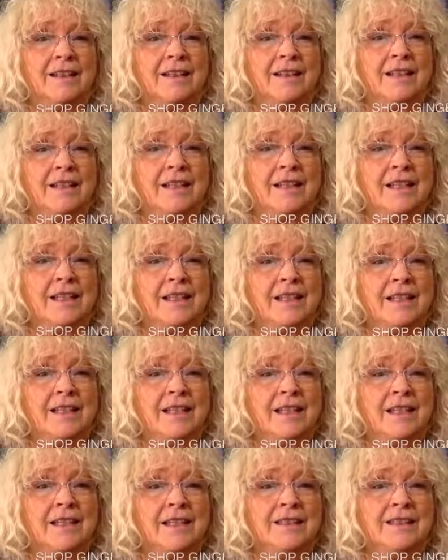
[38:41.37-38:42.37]
Linda
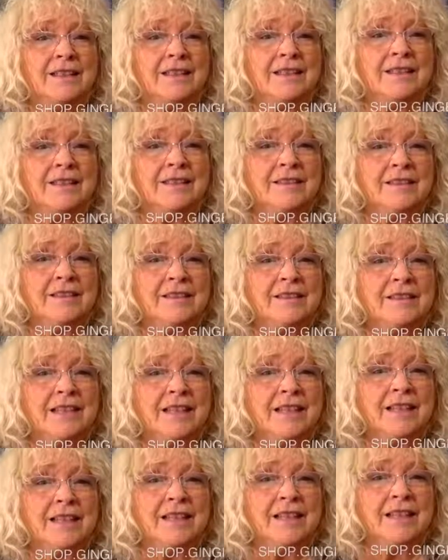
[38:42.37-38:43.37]
says
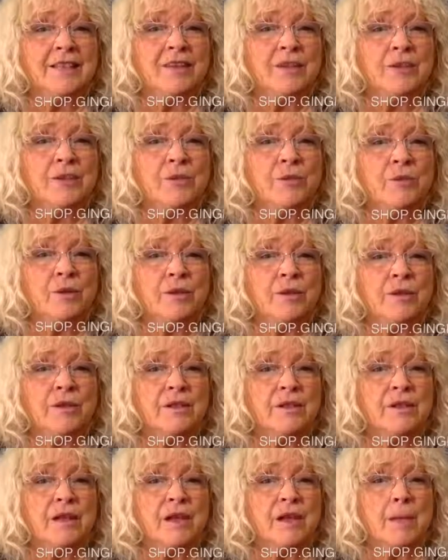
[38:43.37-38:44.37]
that Cecil
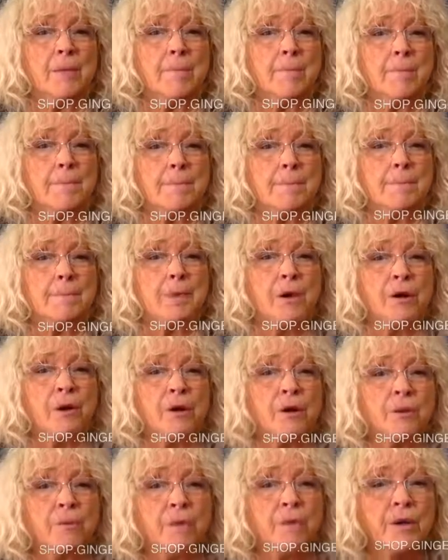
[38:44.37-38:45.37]
was
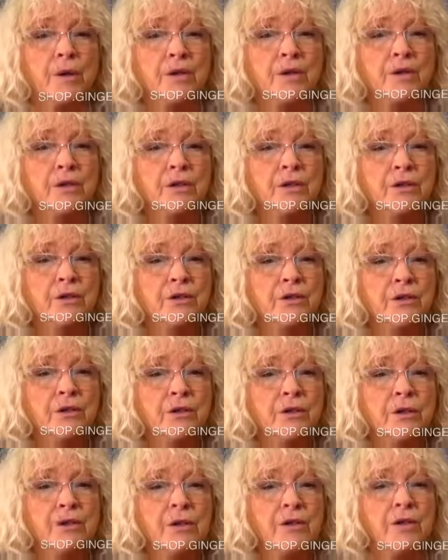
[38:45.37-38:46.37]
her personal
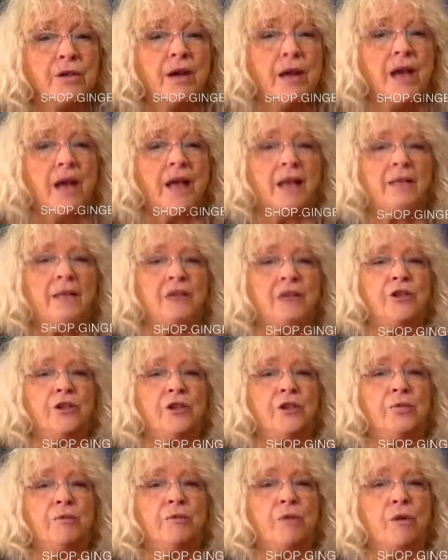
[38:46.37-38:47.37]
tutor and
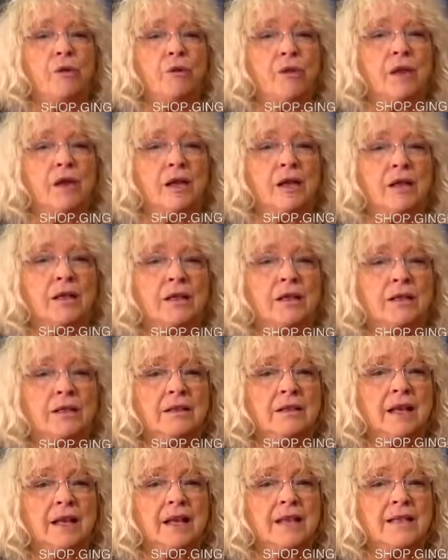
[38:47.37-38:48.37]
she wrote a
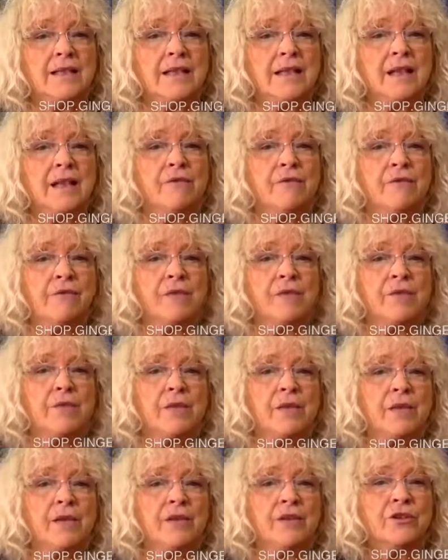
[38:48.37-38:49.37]
little essay for the
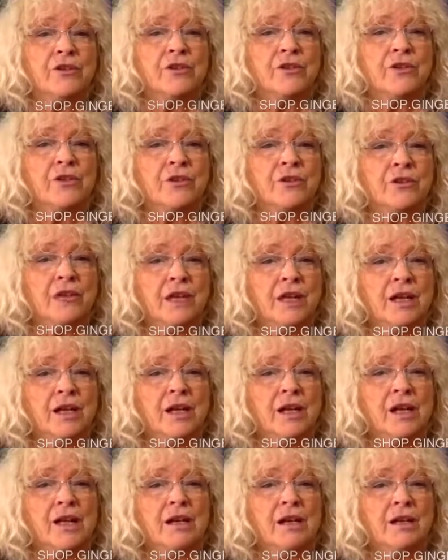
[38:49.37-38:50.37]
Blake Journal
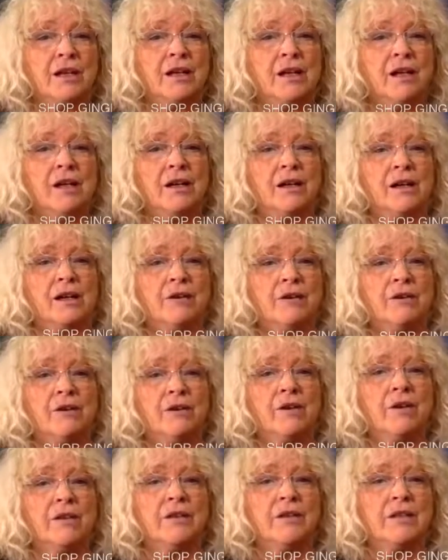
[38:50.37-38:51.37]

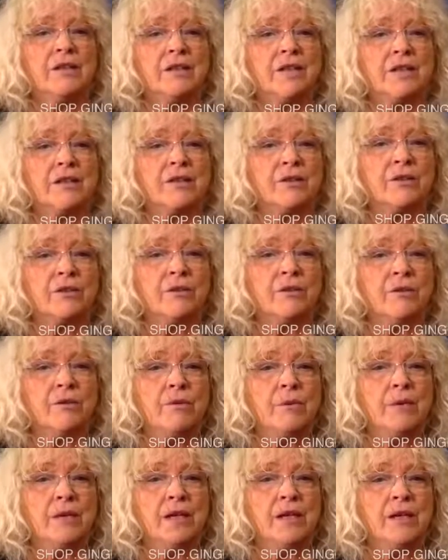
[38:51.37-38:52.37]
on Cecil
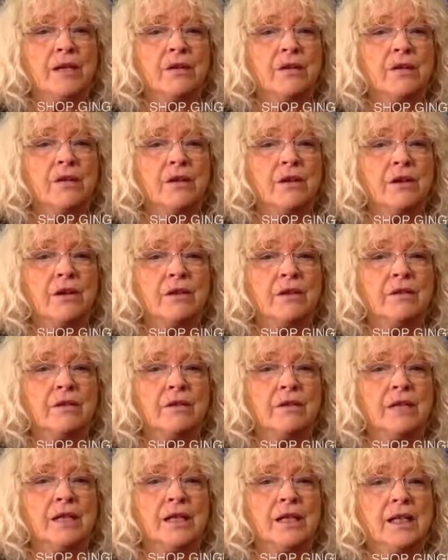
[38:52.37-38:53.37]
many years ago.
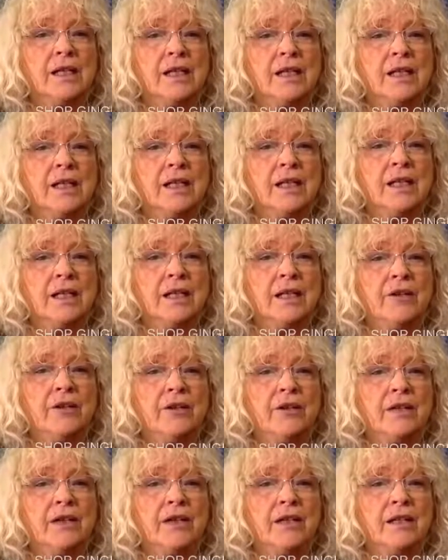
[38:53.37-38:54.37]
The
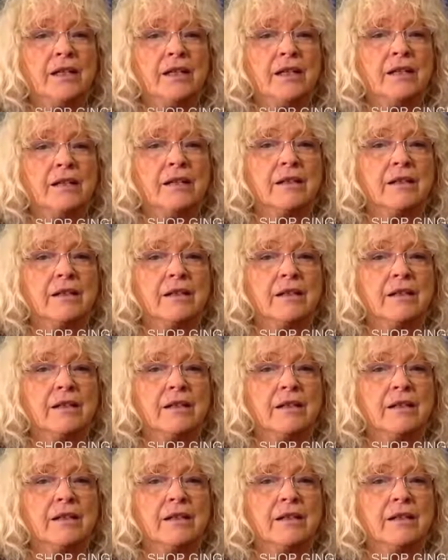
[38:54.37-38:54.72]
internet